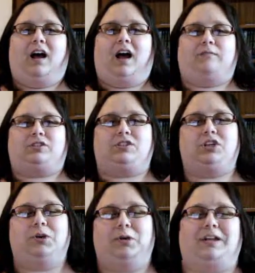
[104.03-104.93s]
I was
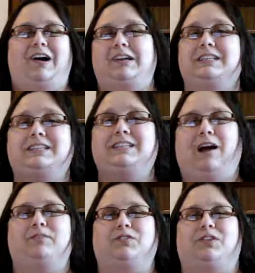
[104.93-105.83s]
too young and
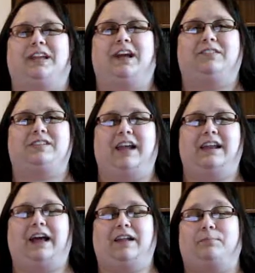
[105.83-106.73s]
dumb to really understand
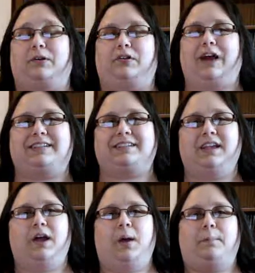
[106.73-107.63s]
how to
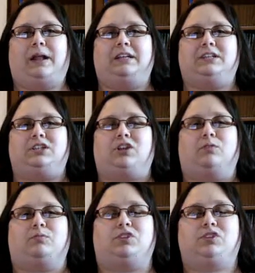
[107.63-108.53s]
progress, but I just
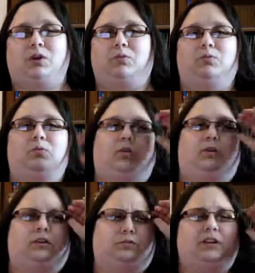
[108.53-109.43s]
thought it was so cool,
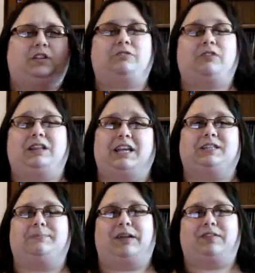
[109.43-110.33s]
because one of the great
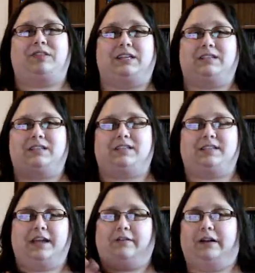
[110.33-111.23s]
things about these
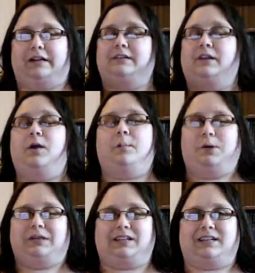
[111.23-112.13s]
Sierra
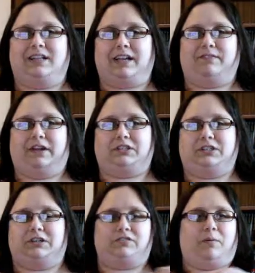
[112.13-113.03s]
point-and-click
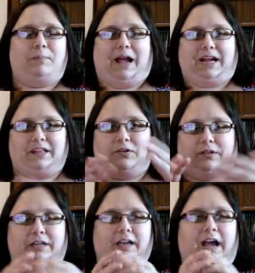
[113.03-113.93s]
adventures from back in the
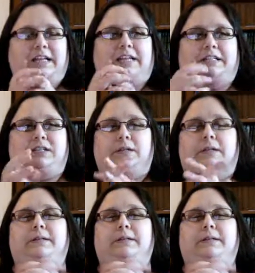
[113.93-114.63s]
early 90s